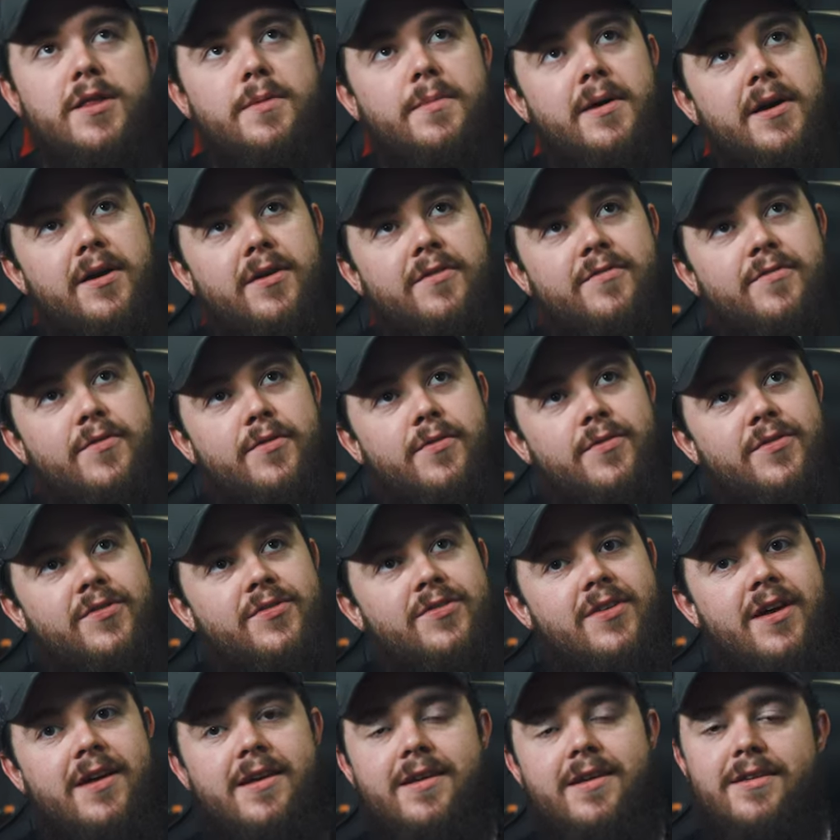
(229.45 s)
The microphone
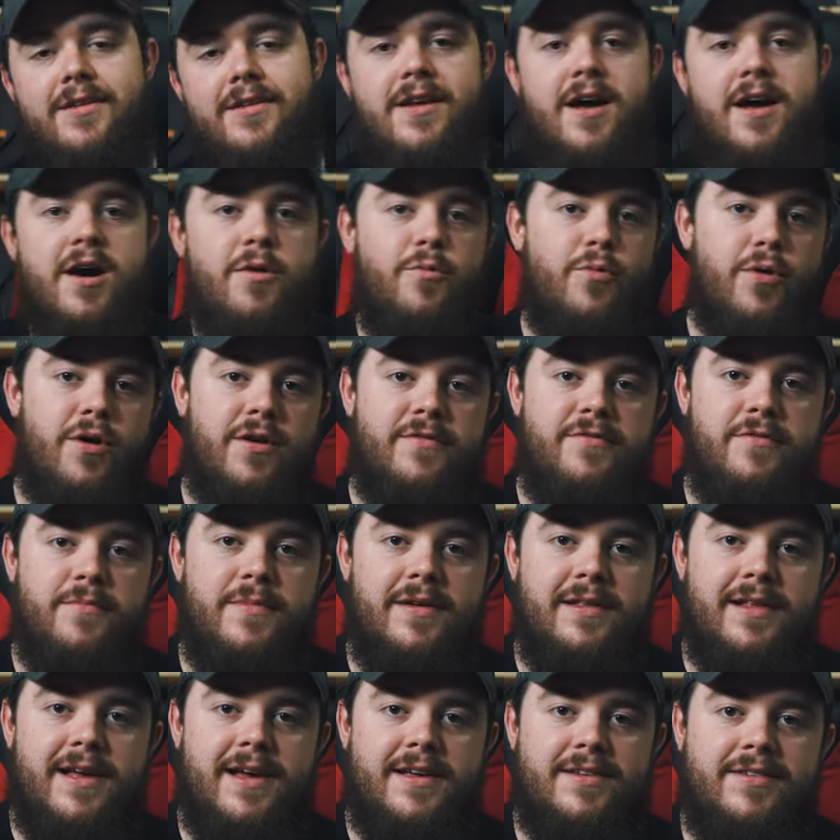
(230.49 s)
decided to not work for
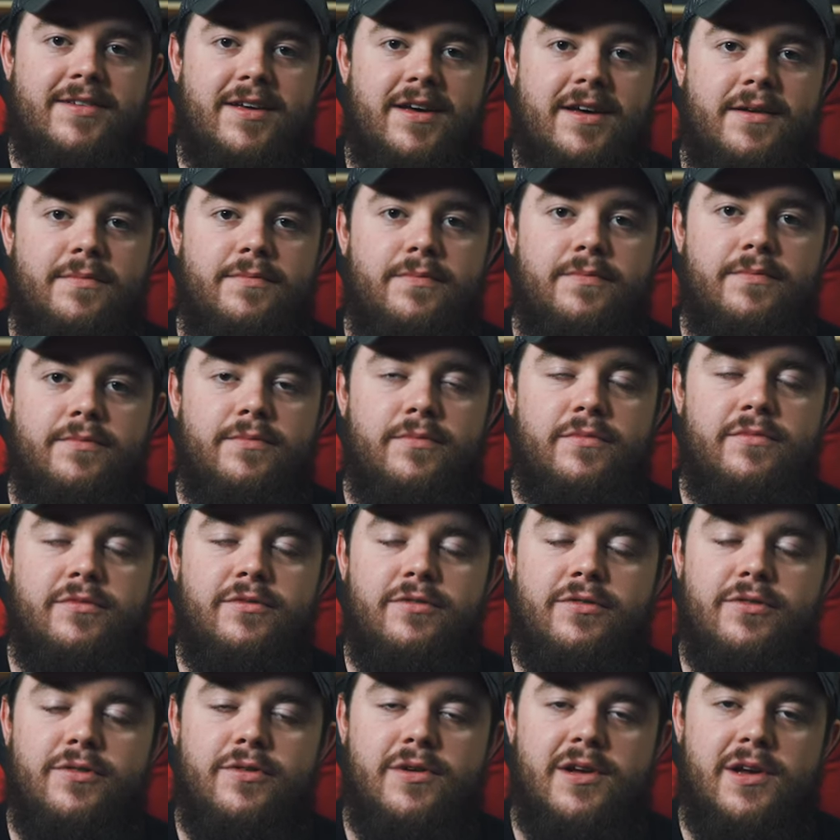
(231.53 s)
me last time,
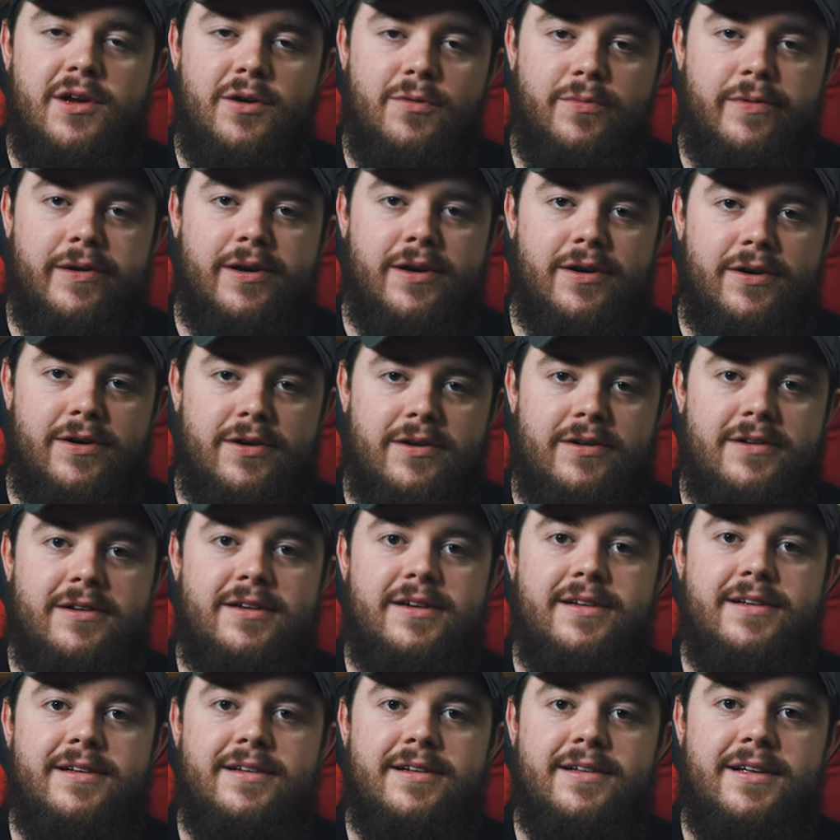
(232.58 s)
so here we are
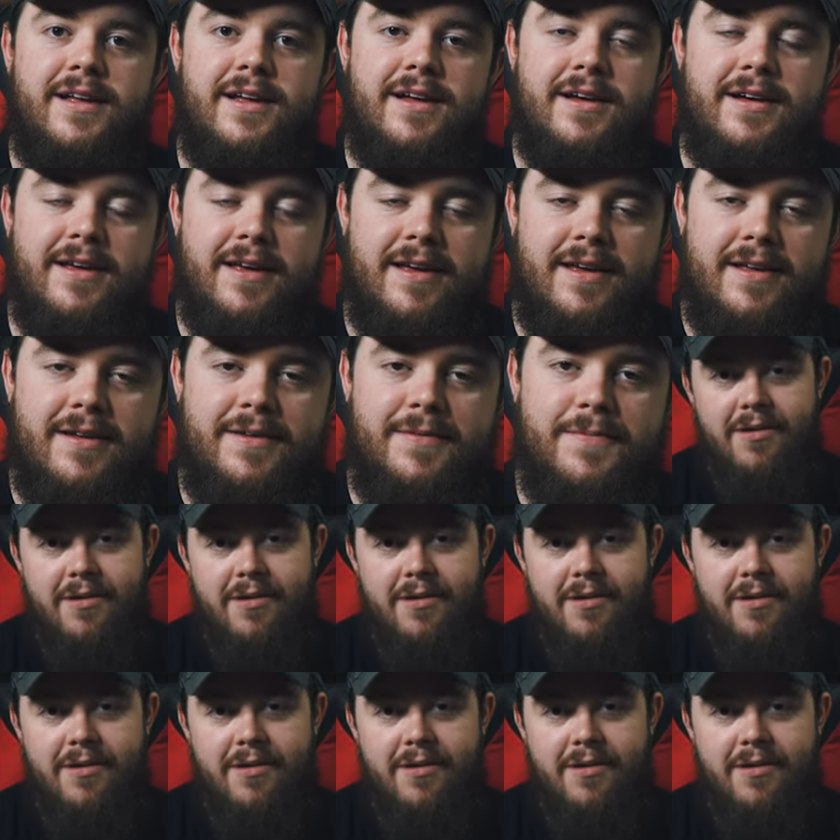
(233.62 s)
again.